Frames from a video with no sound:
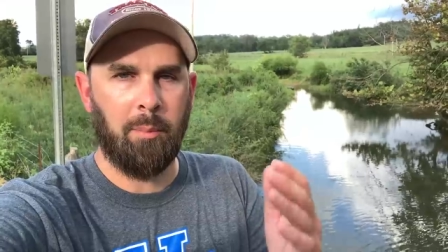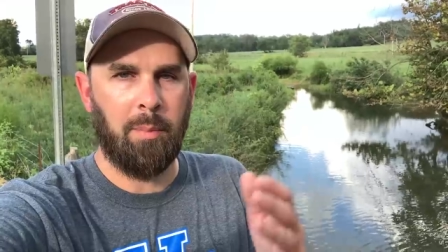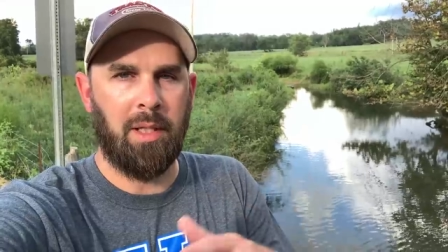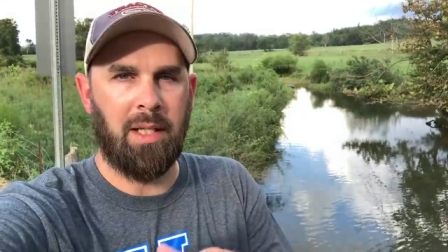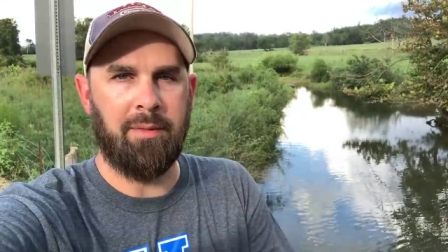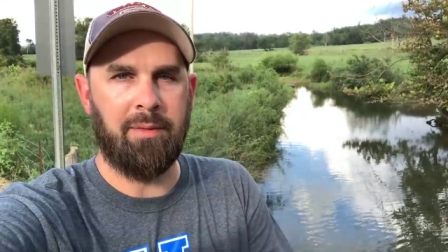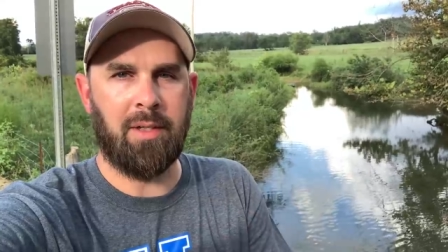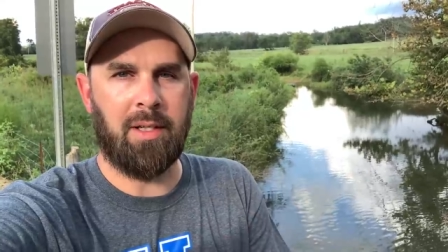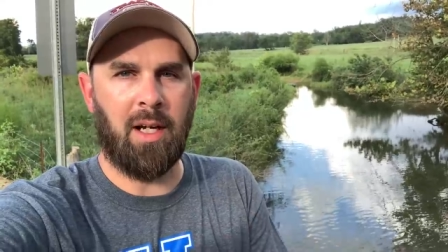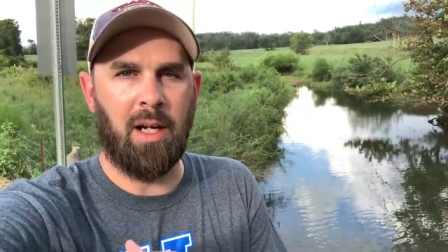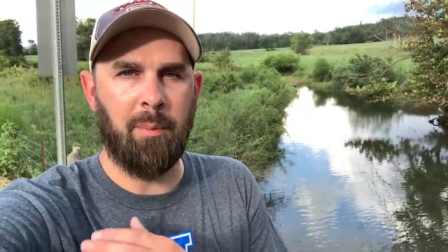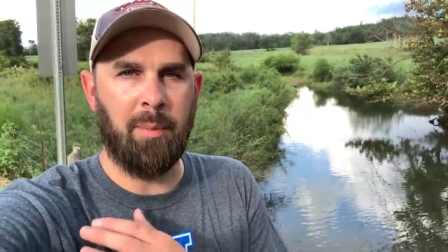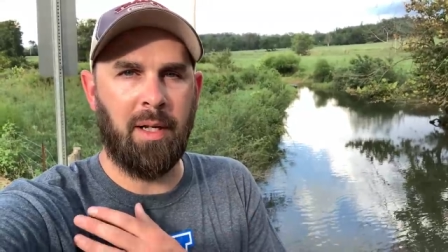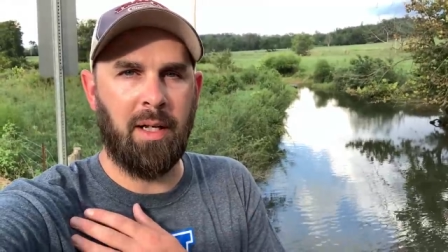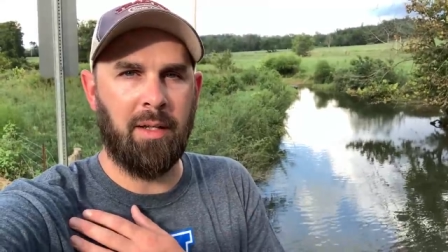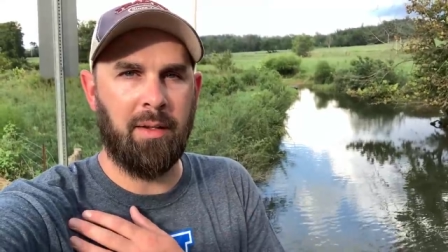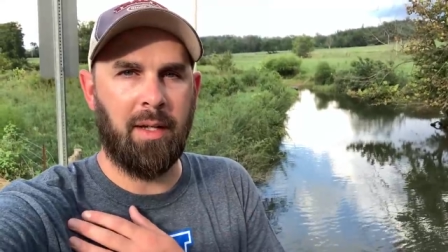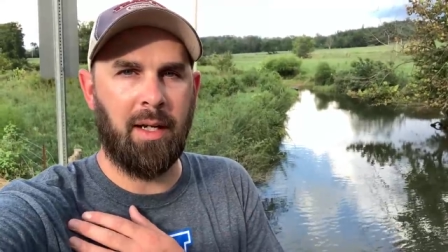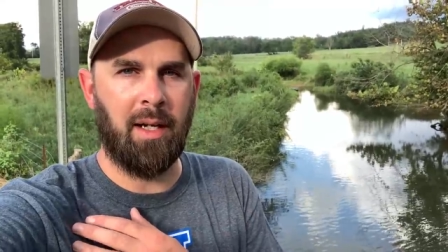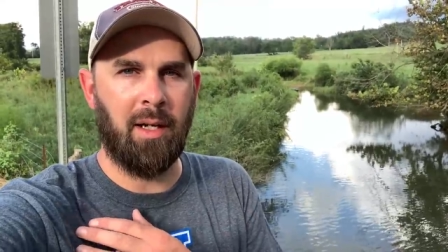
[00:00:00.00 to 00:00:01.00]
But leave a comment
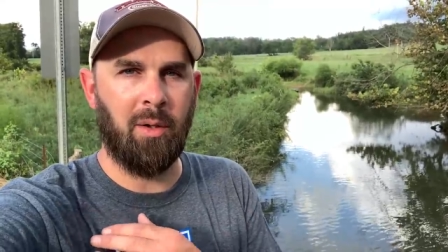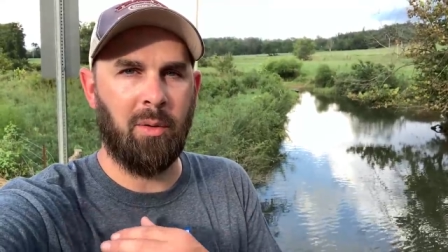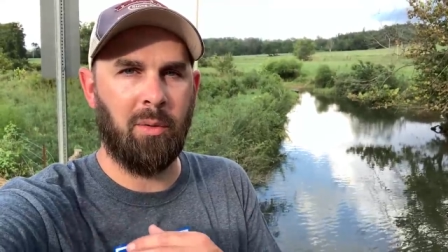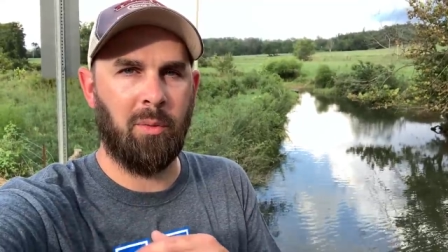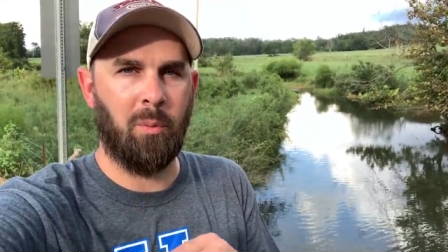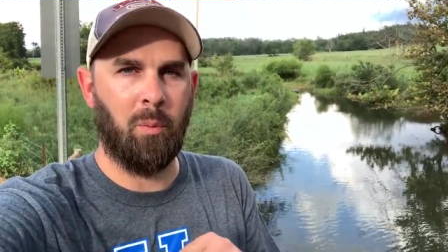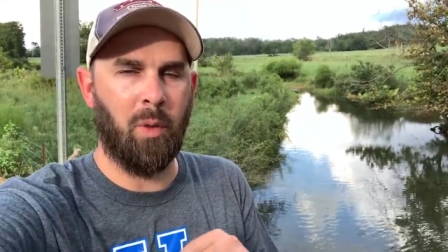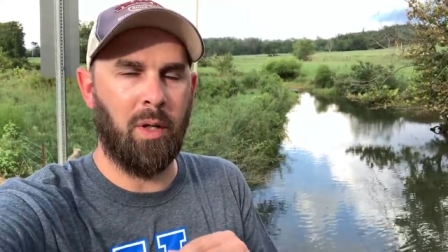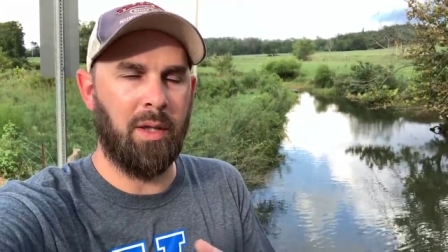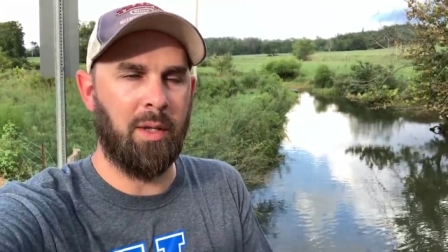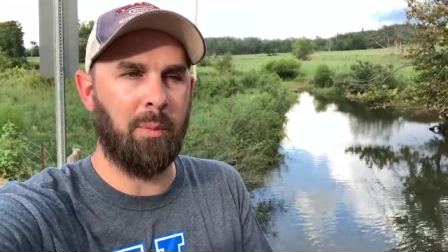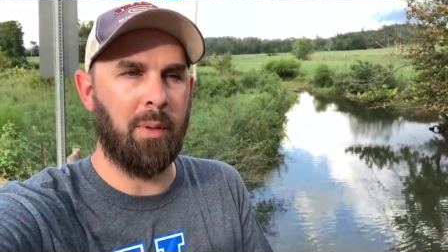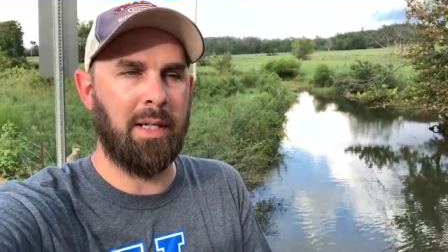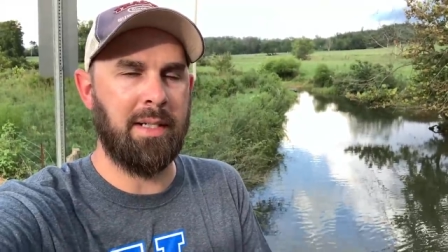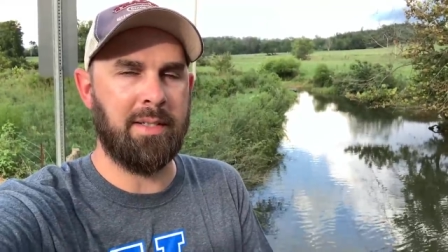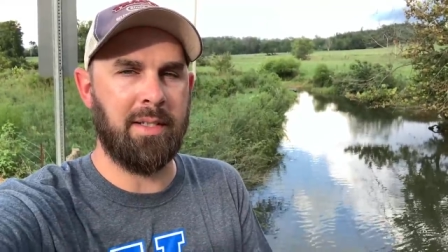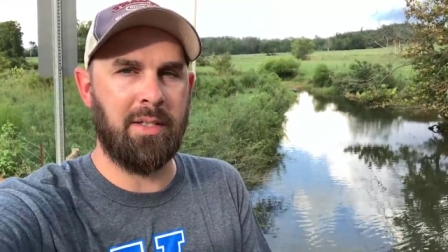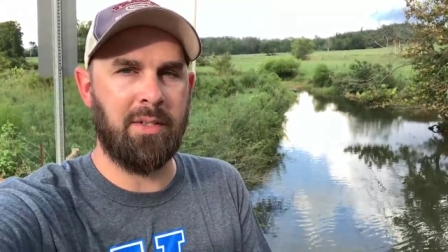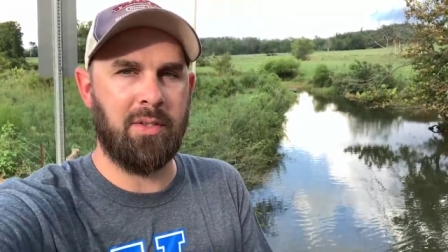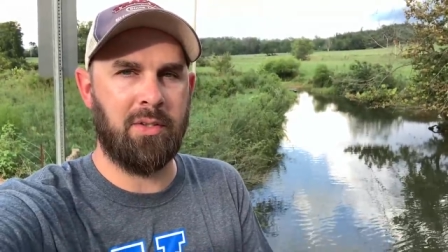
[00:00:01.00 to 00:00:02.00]
in there. One of the
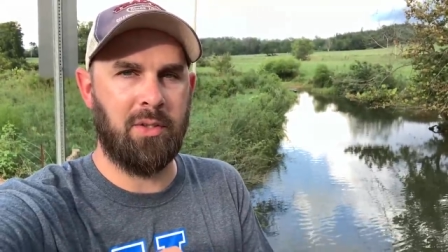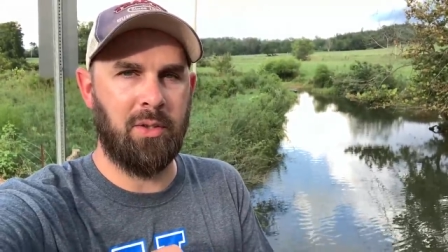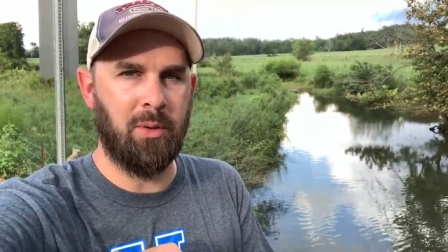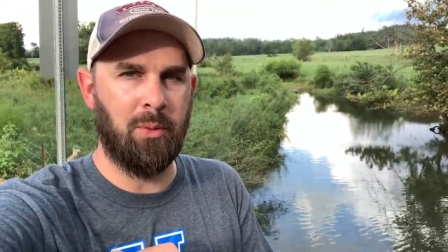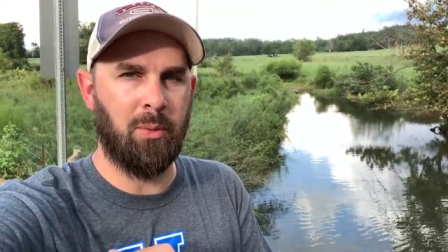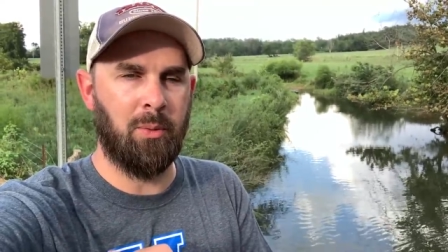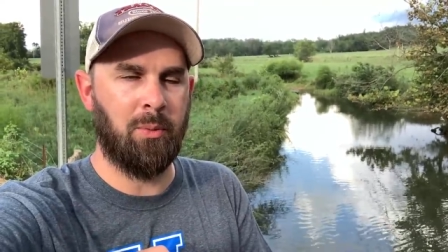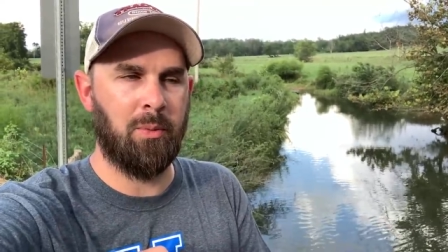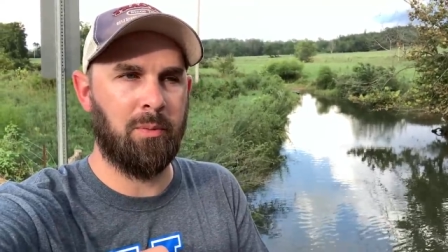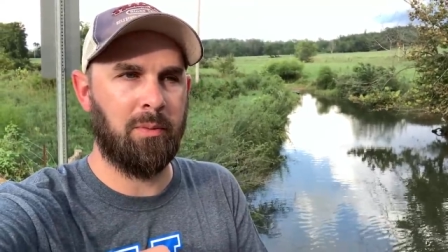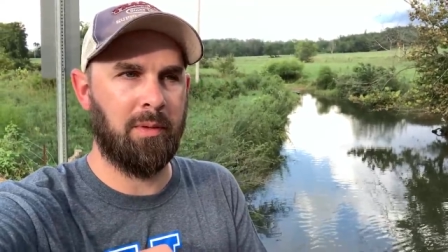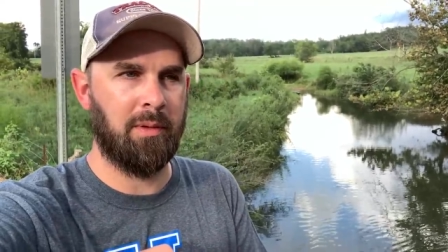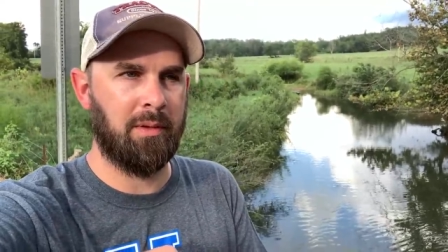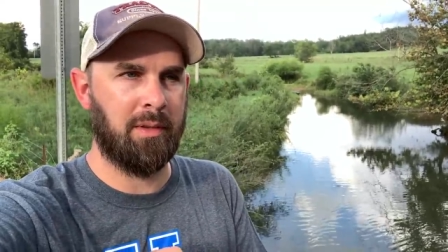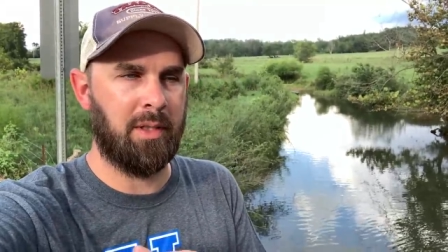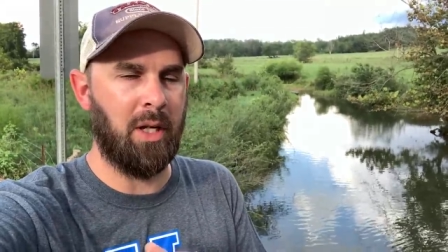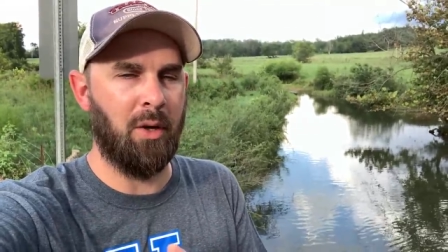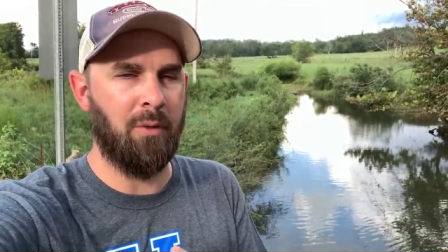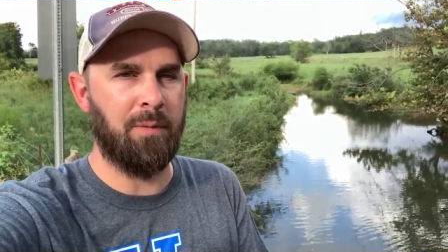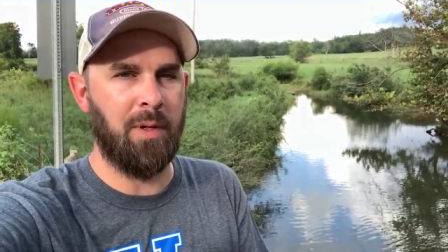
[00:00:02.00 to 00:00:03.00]
reasons you
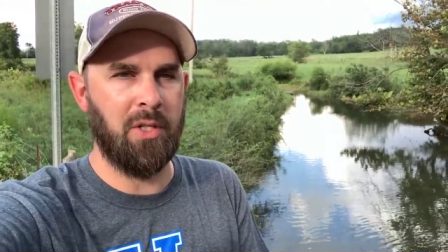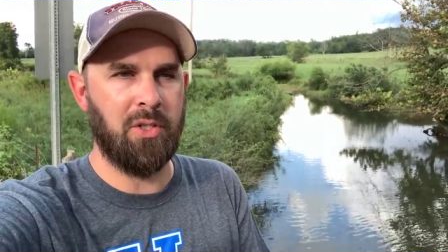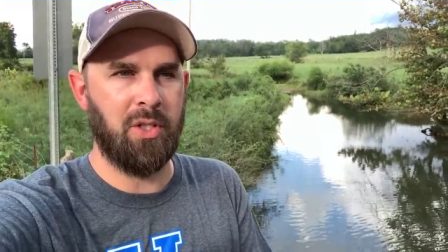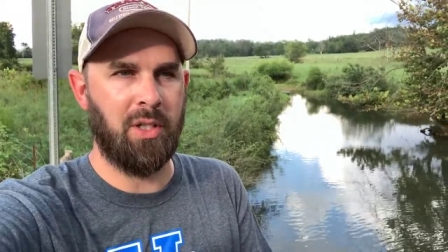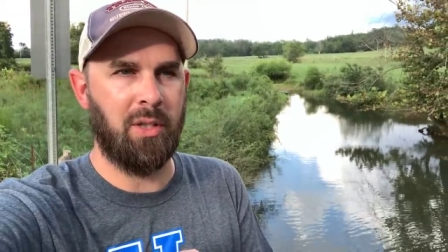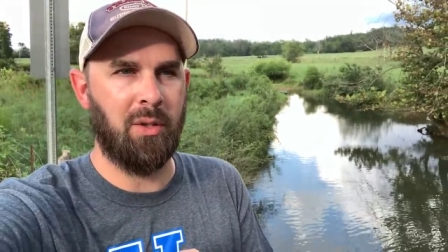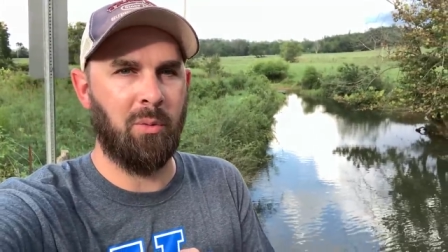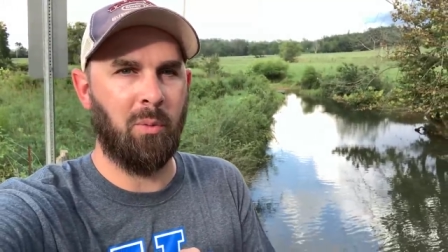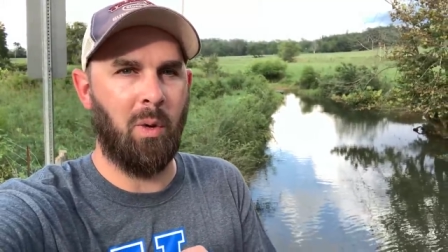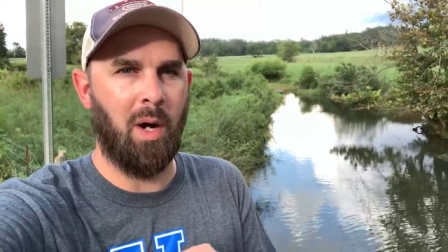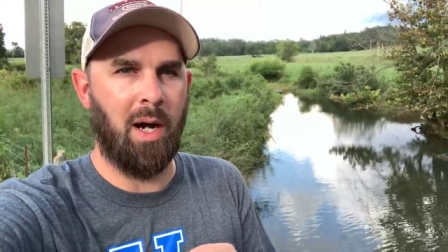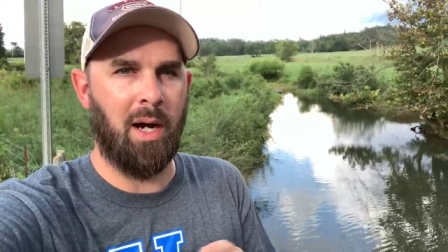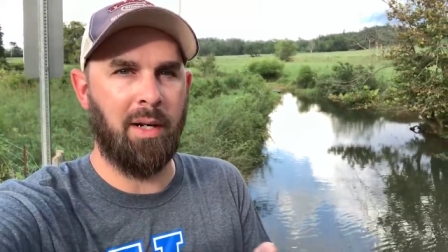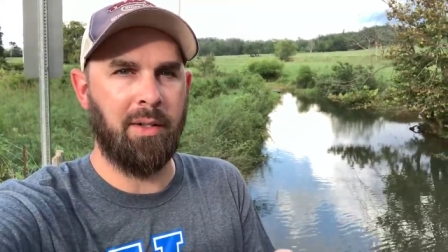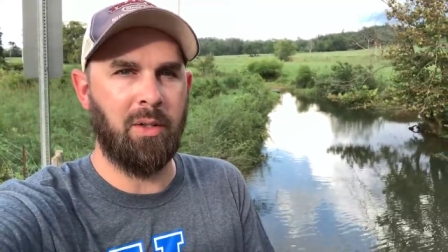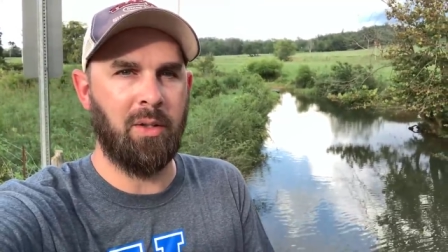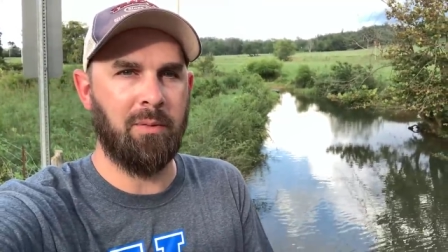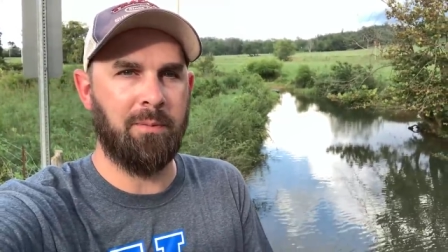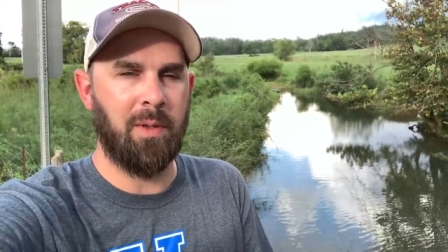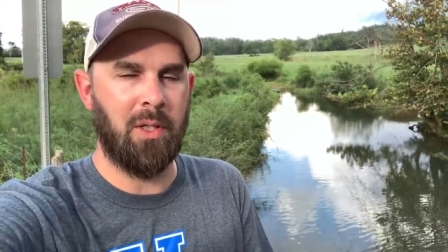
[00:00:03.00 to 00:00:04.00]
go fishing, why are
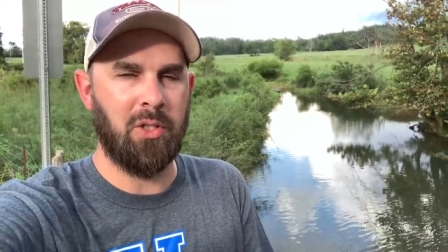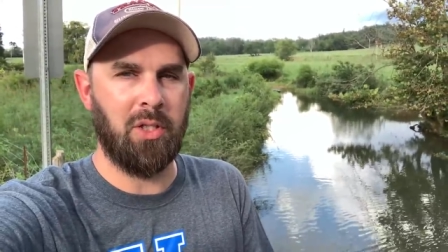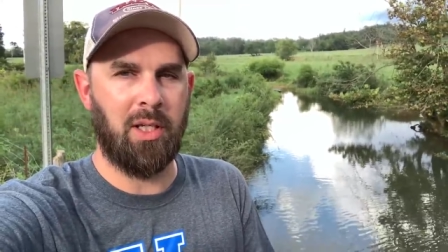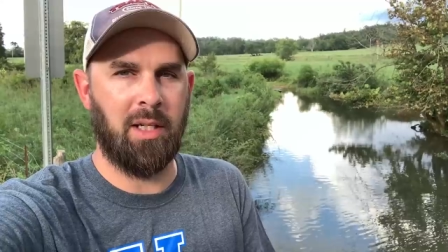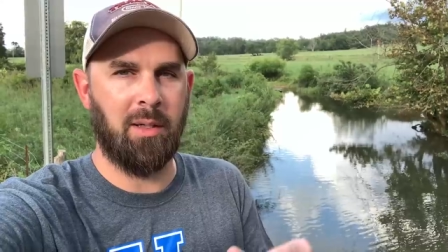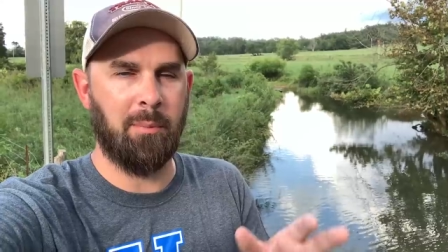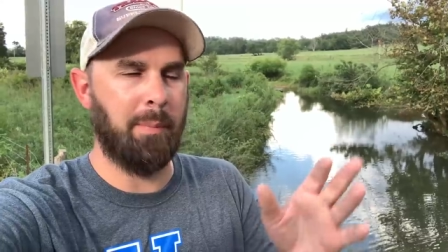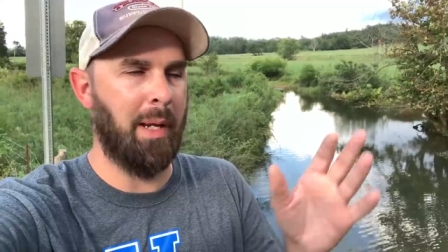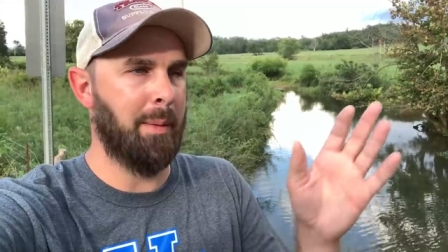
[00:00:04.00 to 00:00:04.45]
you fishing?